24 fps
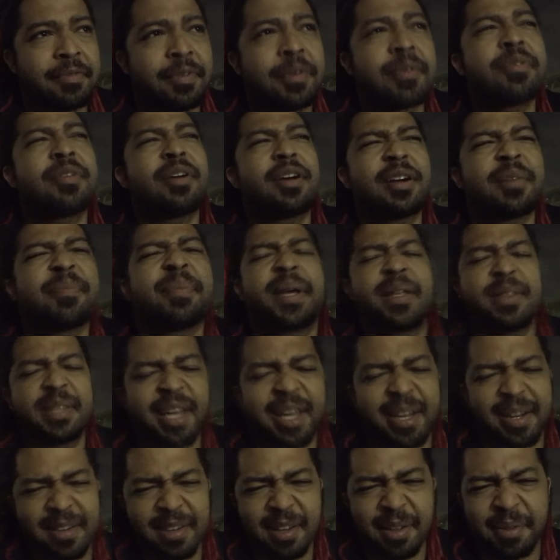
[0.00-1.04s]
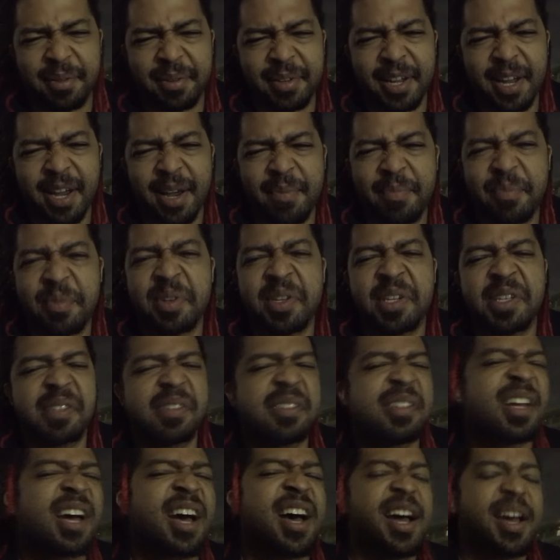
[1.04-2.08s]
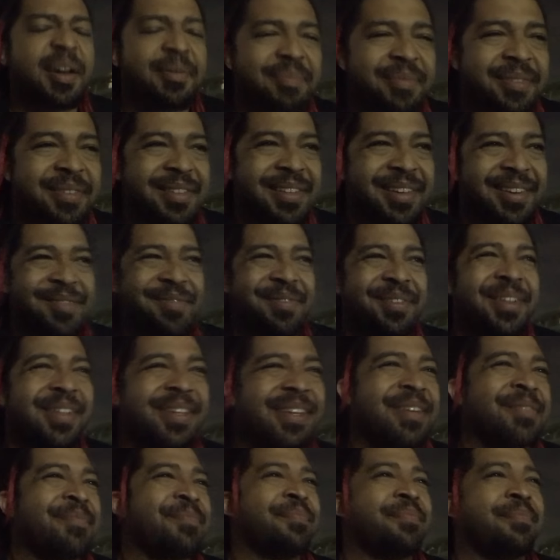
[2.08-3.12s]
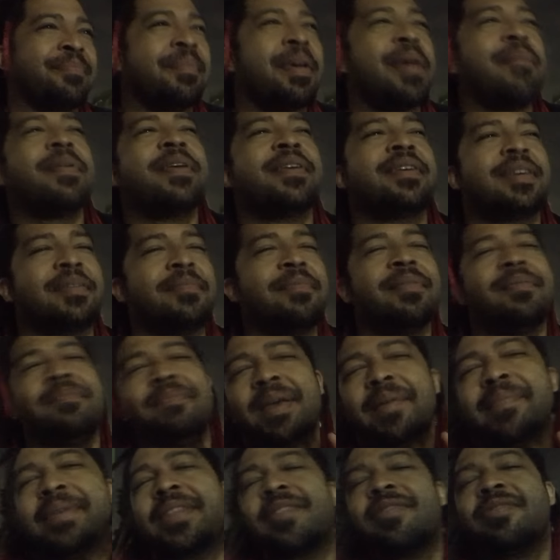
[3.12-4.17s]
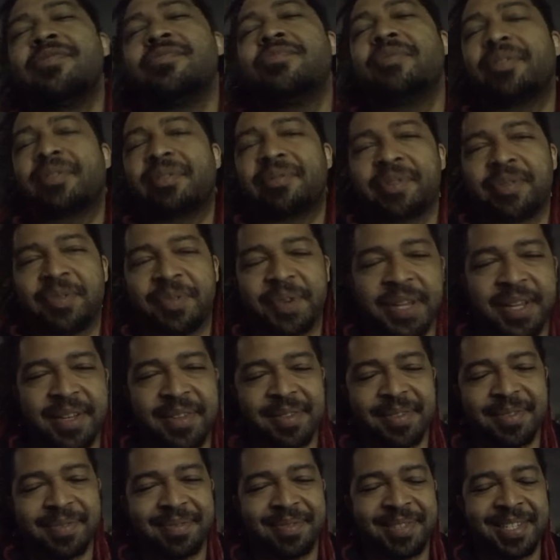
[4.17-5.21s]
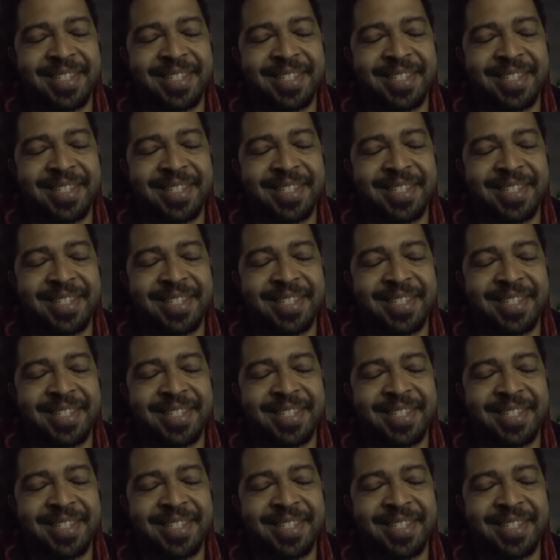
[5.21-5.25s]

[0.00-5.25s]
We'll talk about that another time when it's time to like really, maybe 2 or 3 weeks.